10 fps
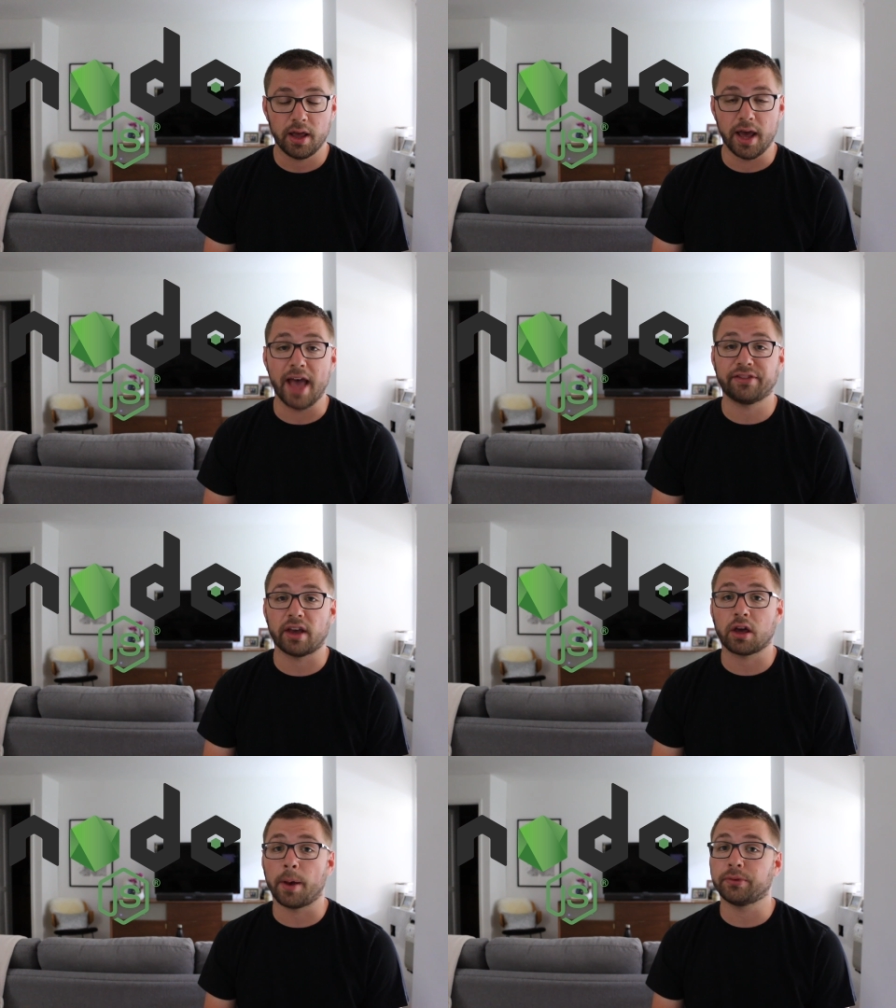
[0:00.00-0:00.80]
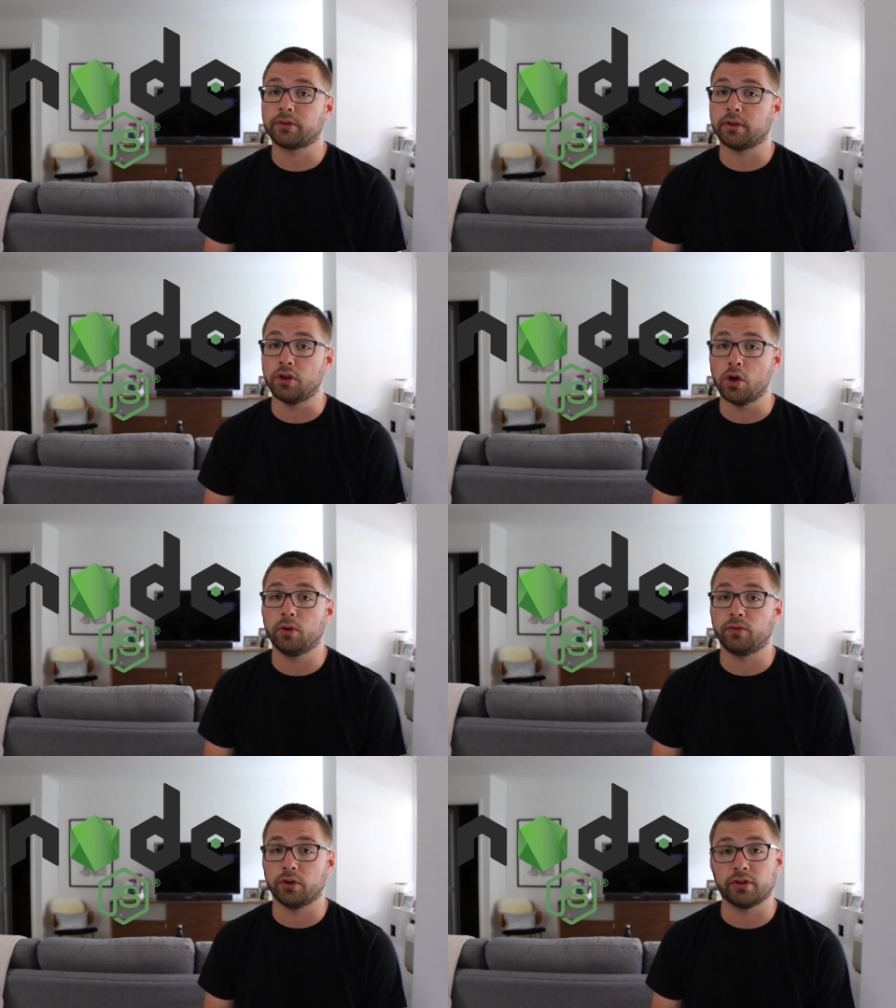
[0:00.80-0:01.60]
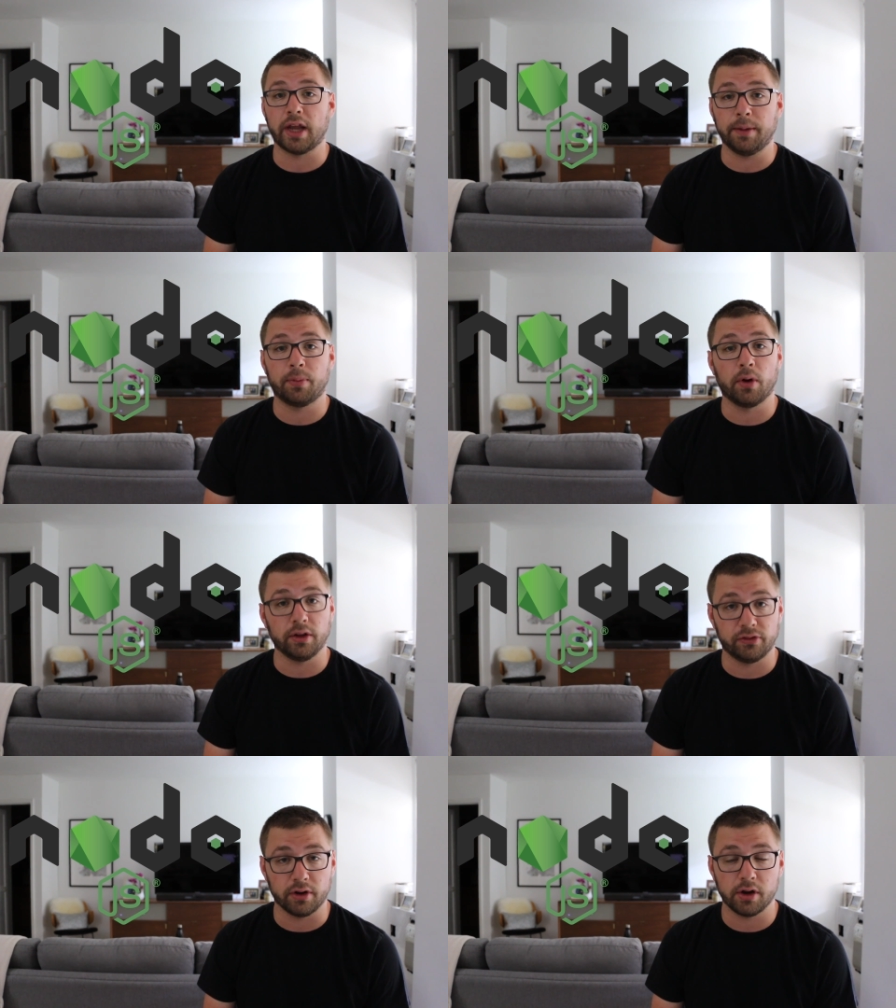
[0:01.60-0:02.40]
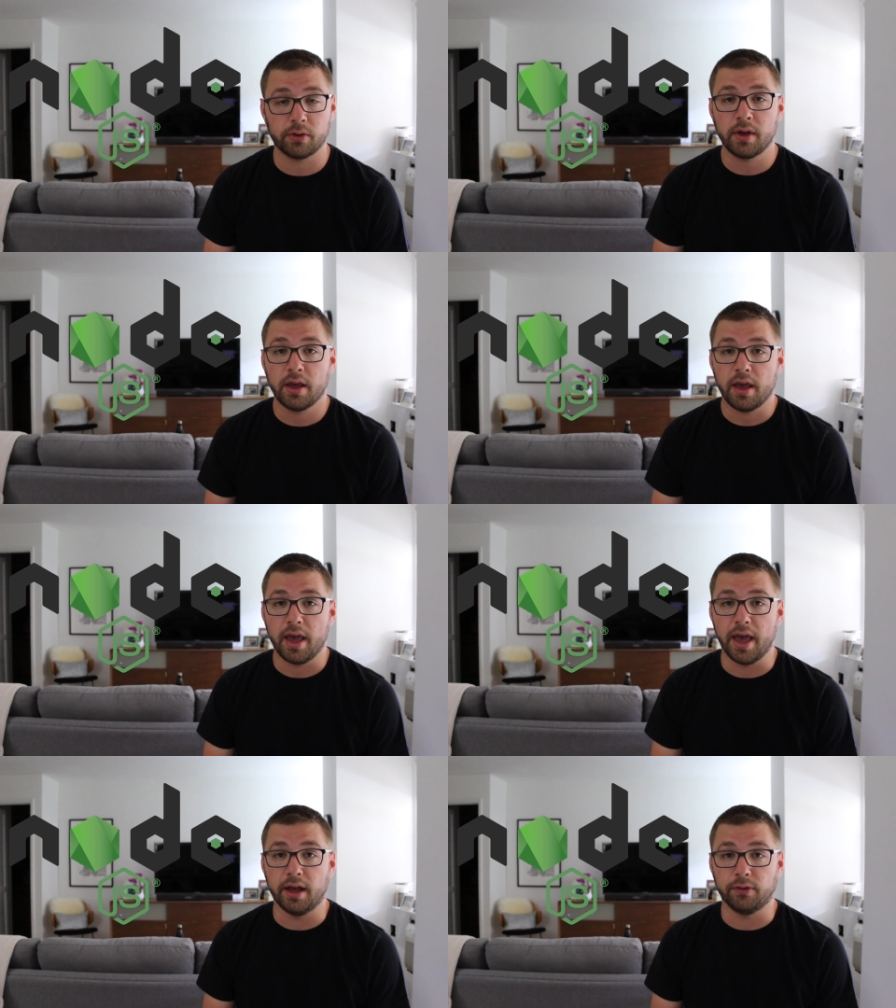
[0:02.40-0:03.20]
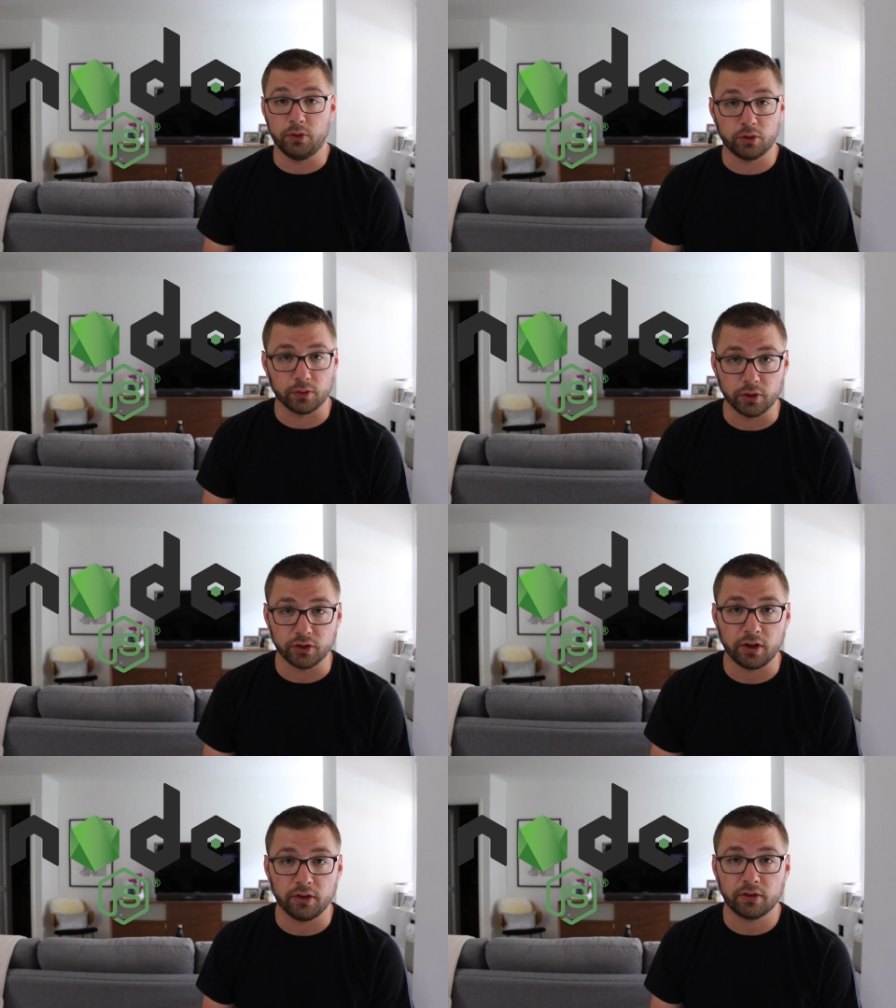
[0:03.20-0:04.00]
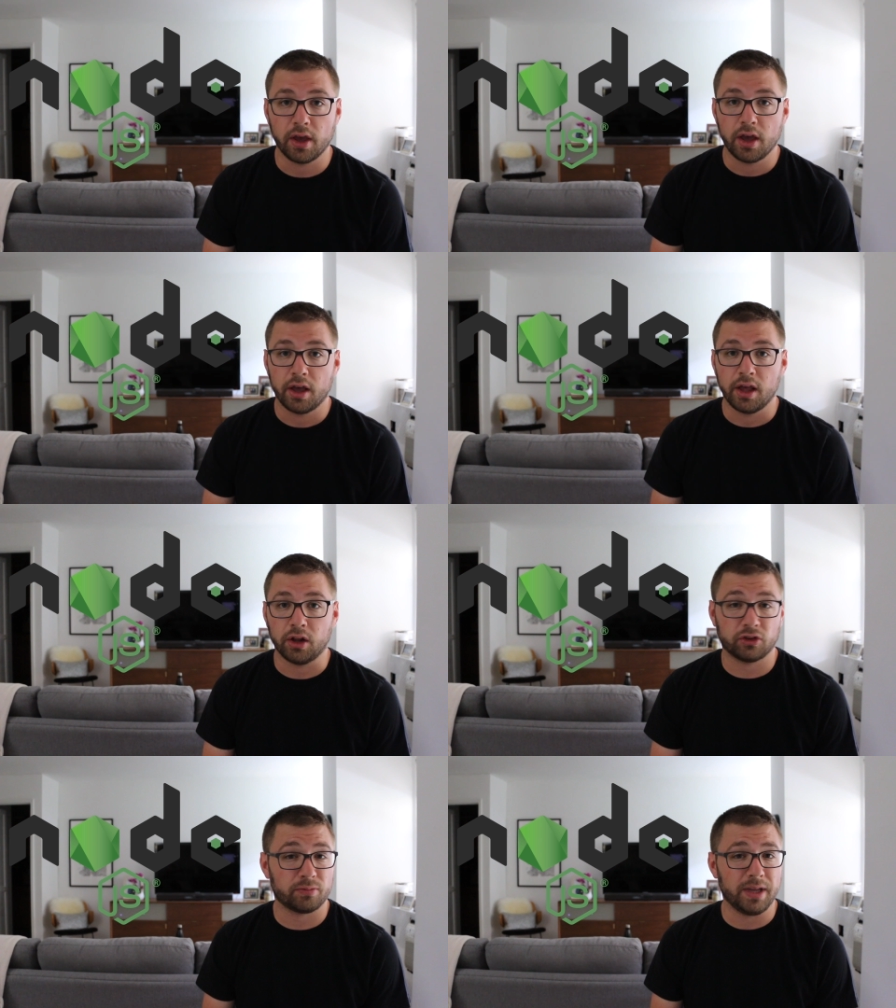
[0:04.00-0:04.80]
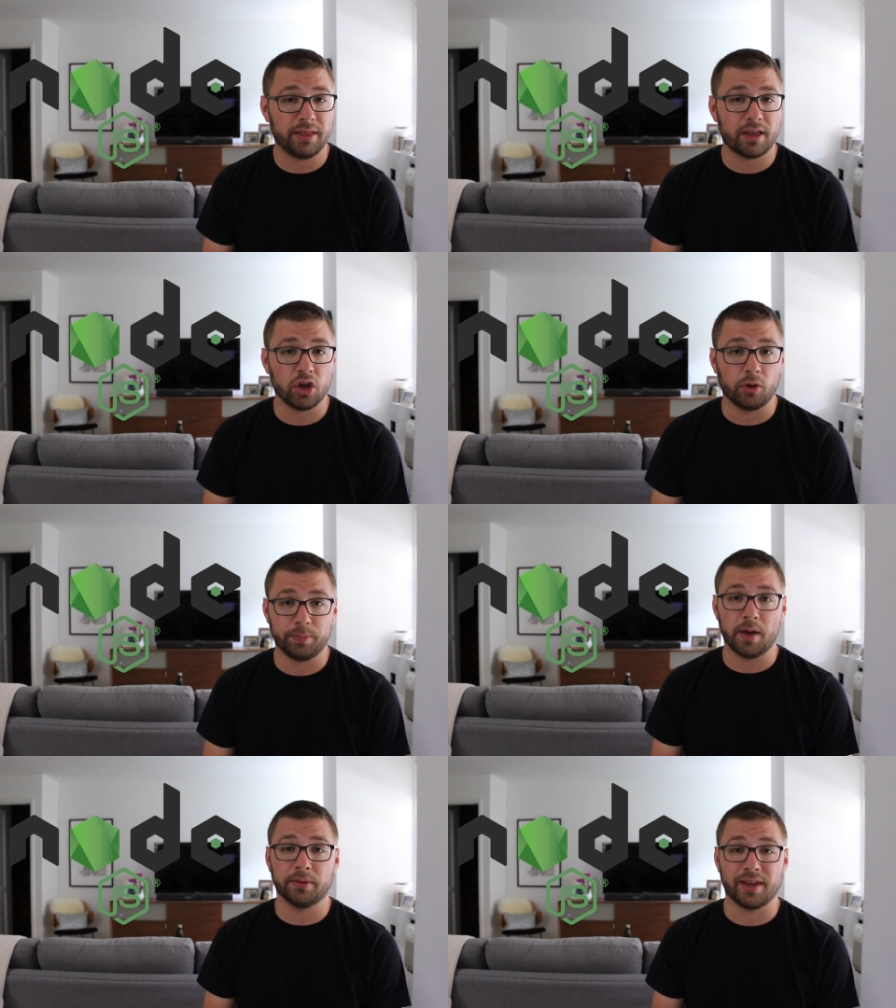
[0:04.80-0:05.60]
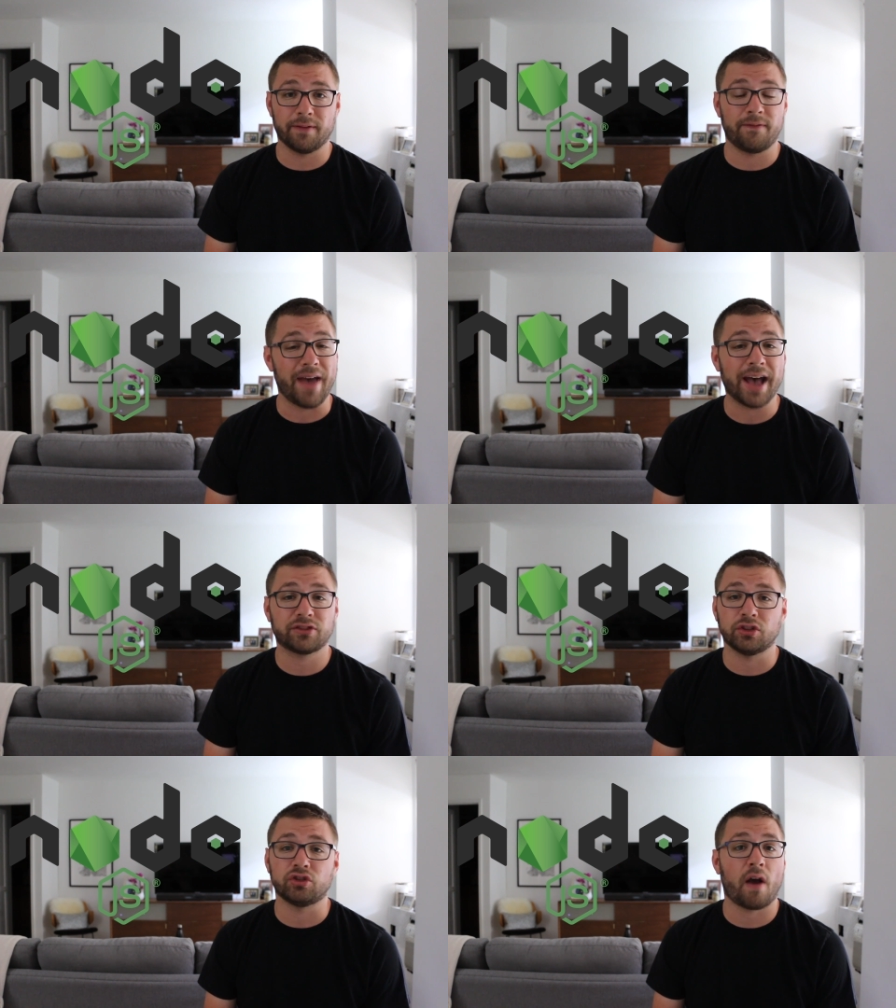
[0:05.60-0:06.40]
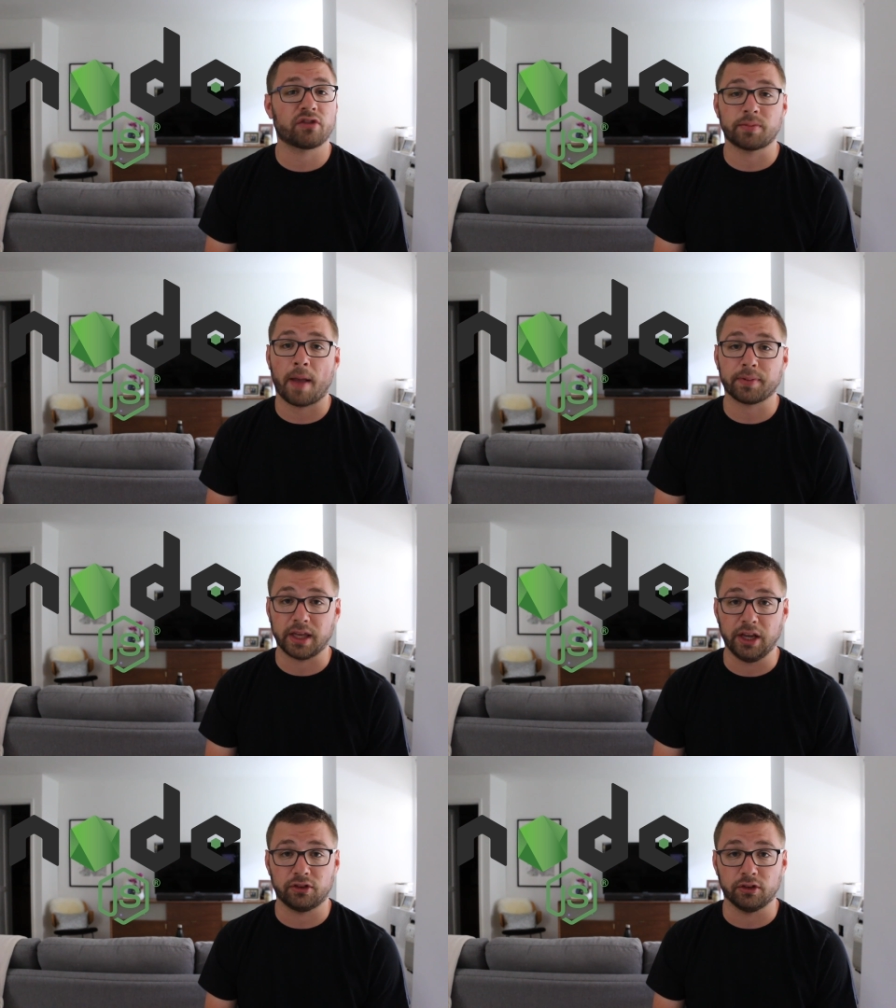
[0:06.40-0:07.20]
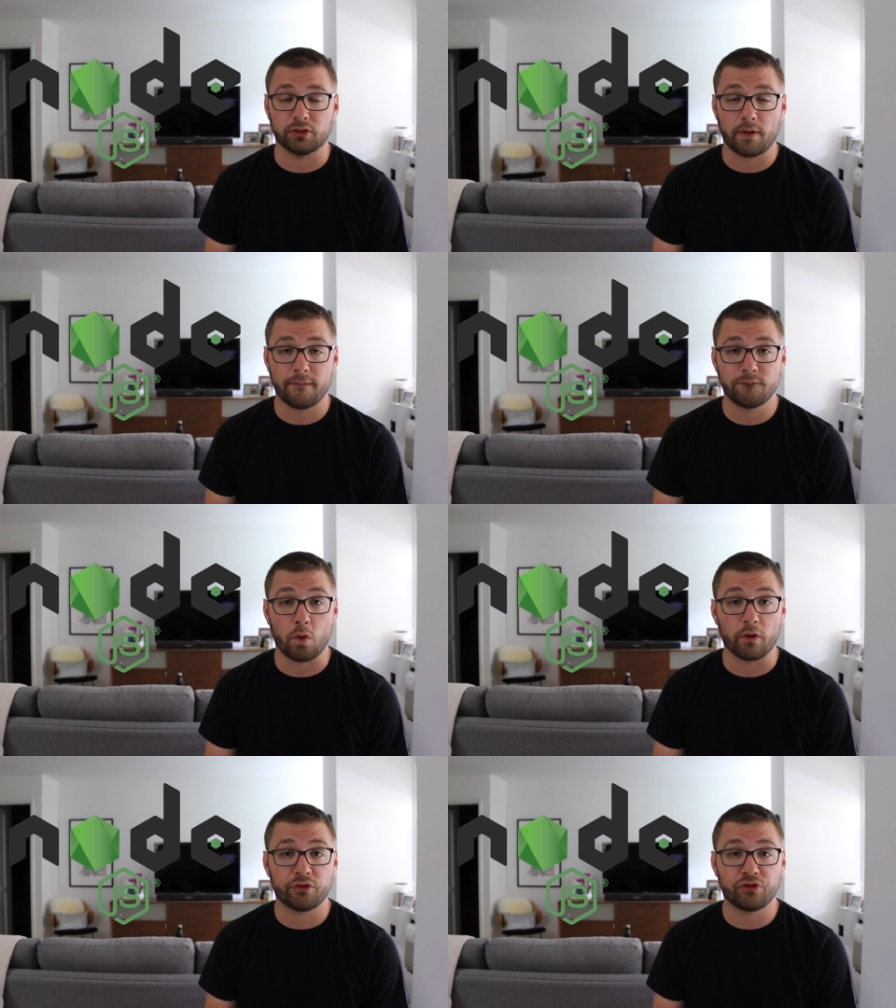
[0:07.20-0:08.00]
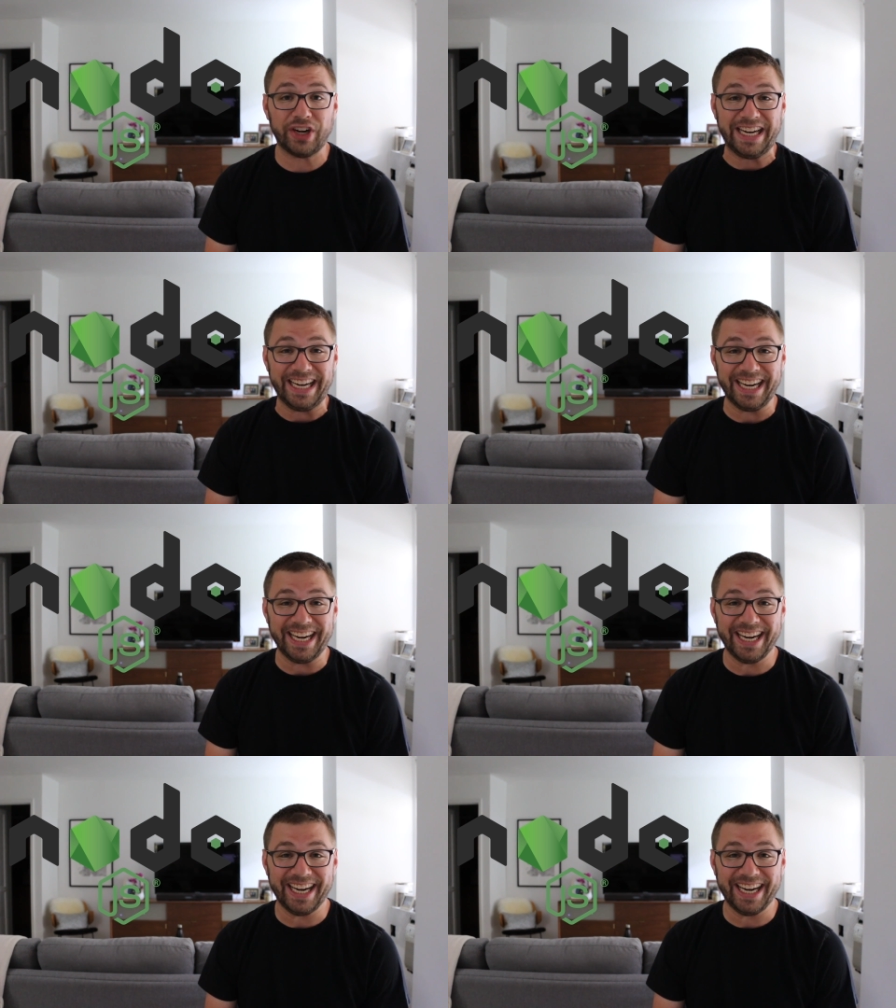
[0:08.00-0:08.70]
And as that comes to Node version 8.0 and future versions, it'll just mean that you'll be able to get faster JavaScript applications for free.